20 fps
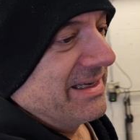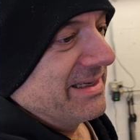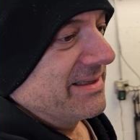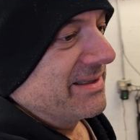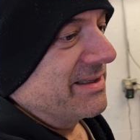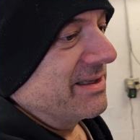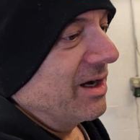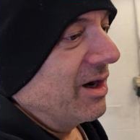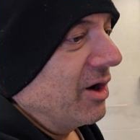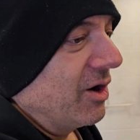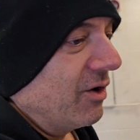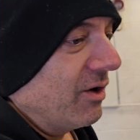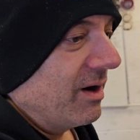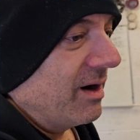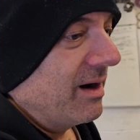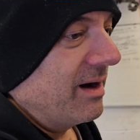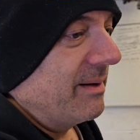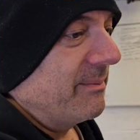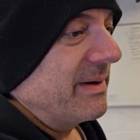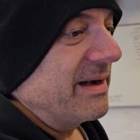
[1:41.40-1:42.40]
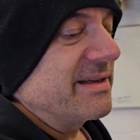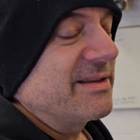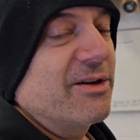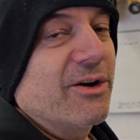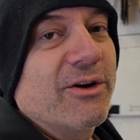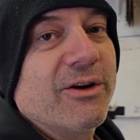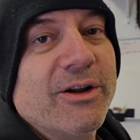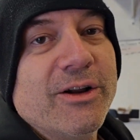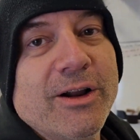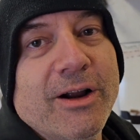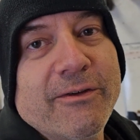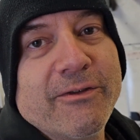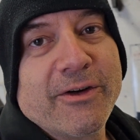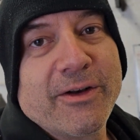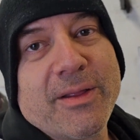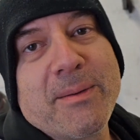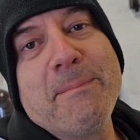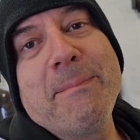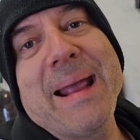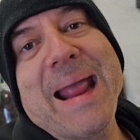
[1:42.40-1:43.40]
So I'm gonna turn it over
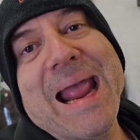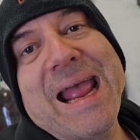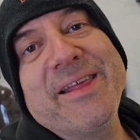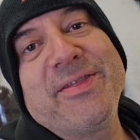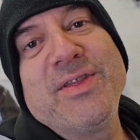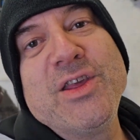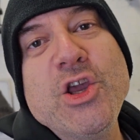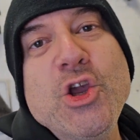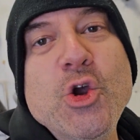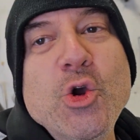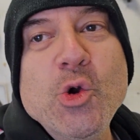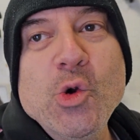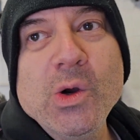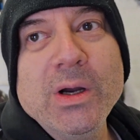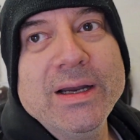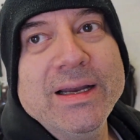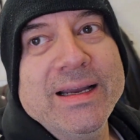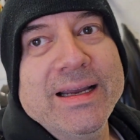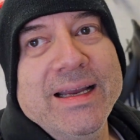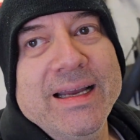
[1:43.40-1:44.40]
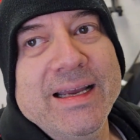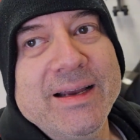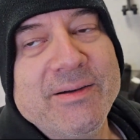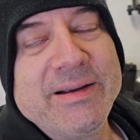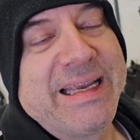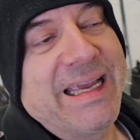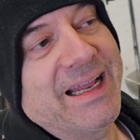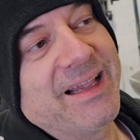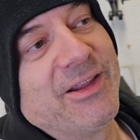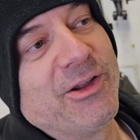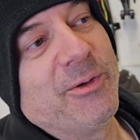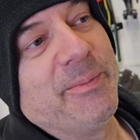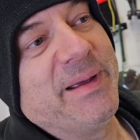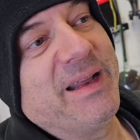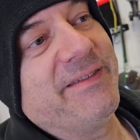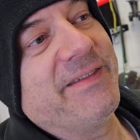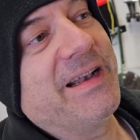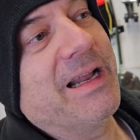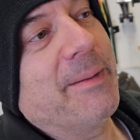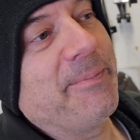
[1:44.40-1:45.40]
to the Matthew and get a little
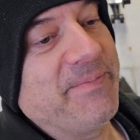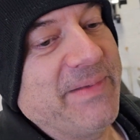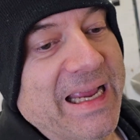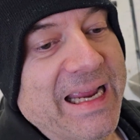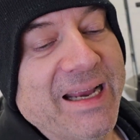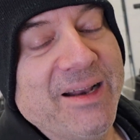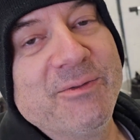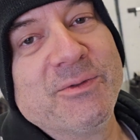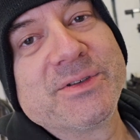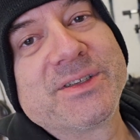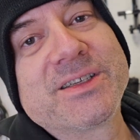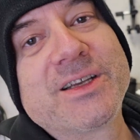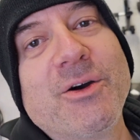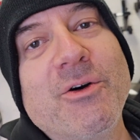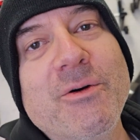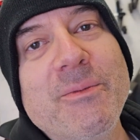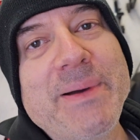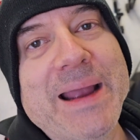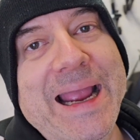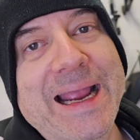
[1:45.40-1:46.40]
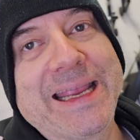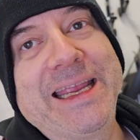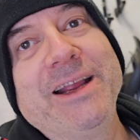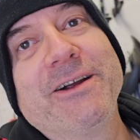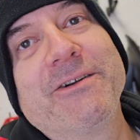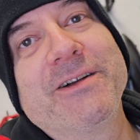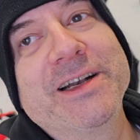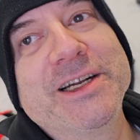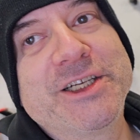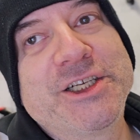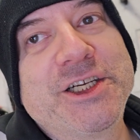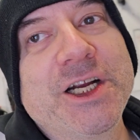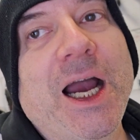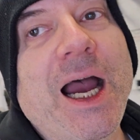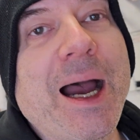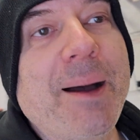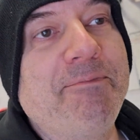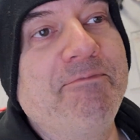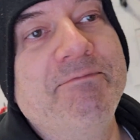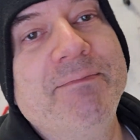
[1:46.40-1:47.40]
bit of an update, what's going back here in the
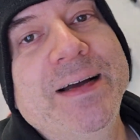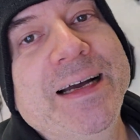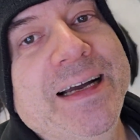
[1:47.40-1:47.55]
shop.